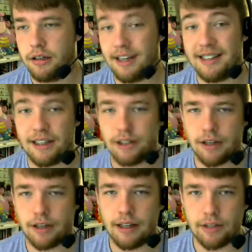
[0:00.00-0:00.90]
And, and
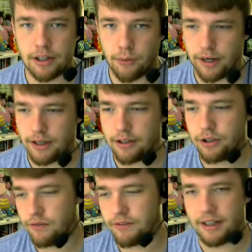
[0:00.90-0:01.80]
11 in the morning,
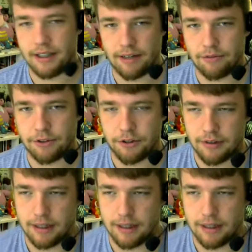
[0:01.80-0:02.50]
2.15 in the afternoon.